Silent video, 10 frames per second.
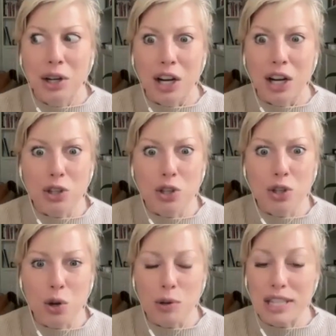
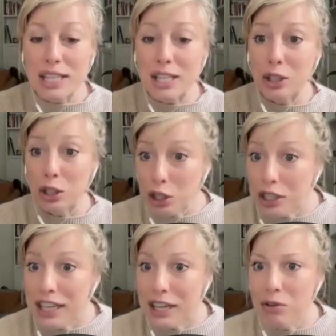So is this a look
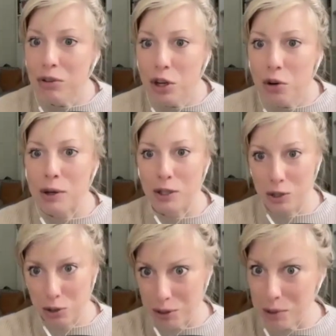now? No, I
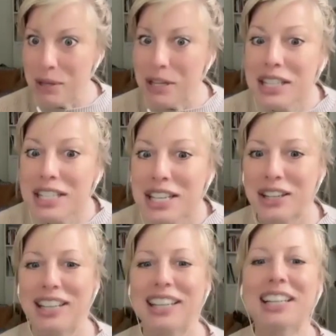joined the
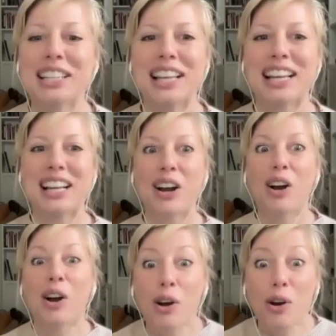military. Like,
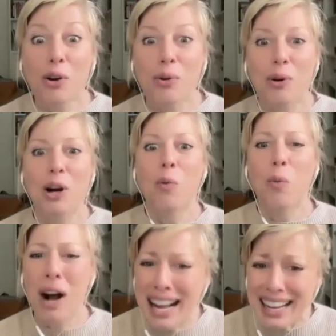oh,
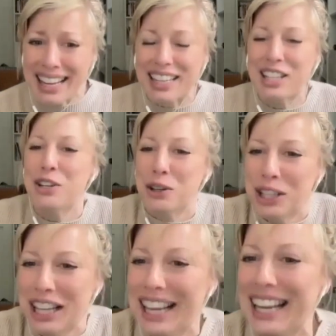why? You know,
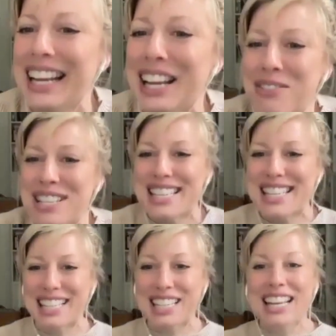it was
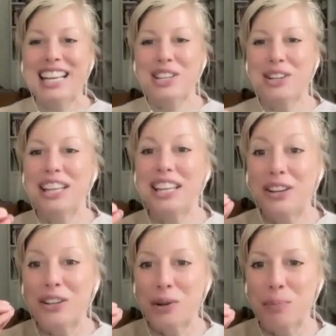such, so to
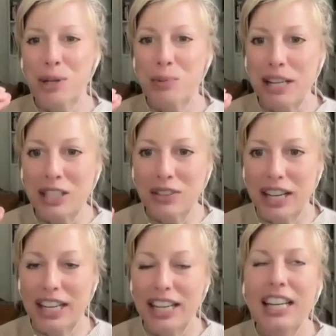hear your perspective
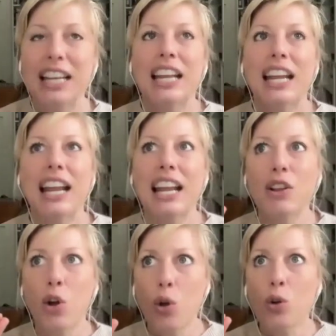on it. And
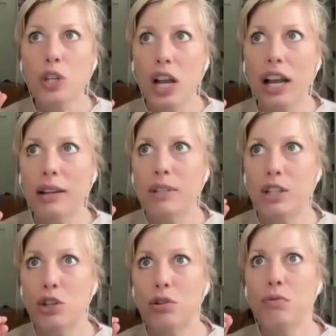the whole time,
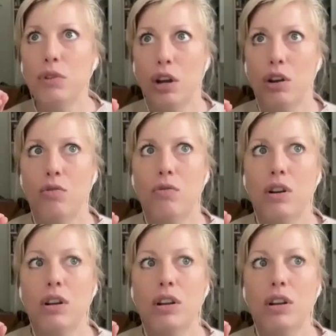did you know